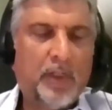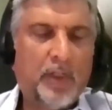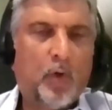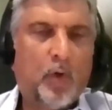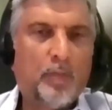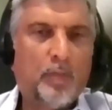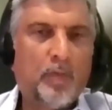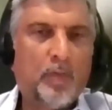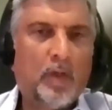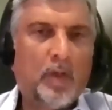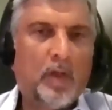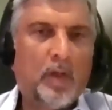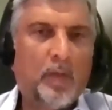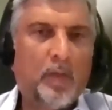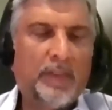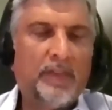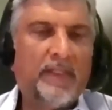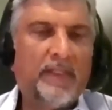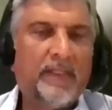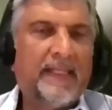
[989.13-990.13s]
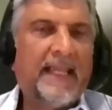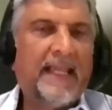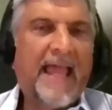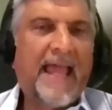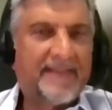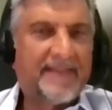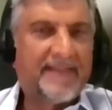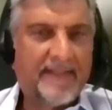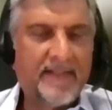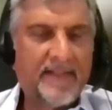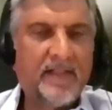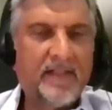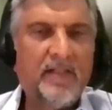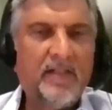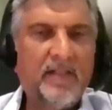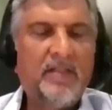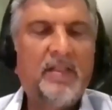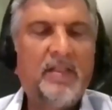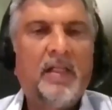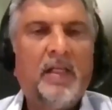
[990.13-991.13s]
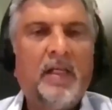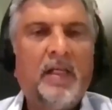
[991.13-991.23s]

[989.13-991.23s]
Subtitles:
whether they can access these.